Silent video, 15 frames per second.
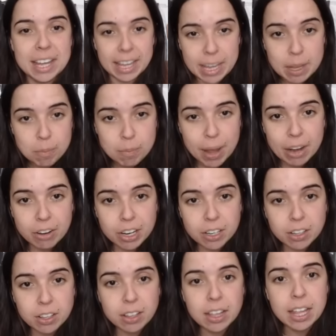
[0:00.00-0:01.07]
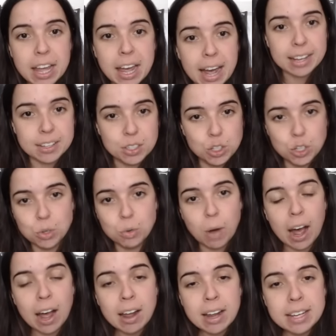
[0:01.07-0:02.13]
empirical has two
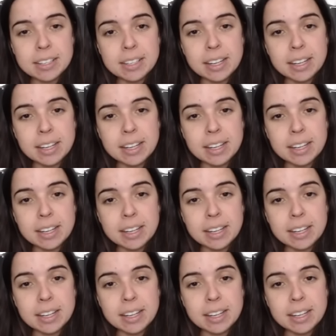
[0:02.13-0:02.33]
I's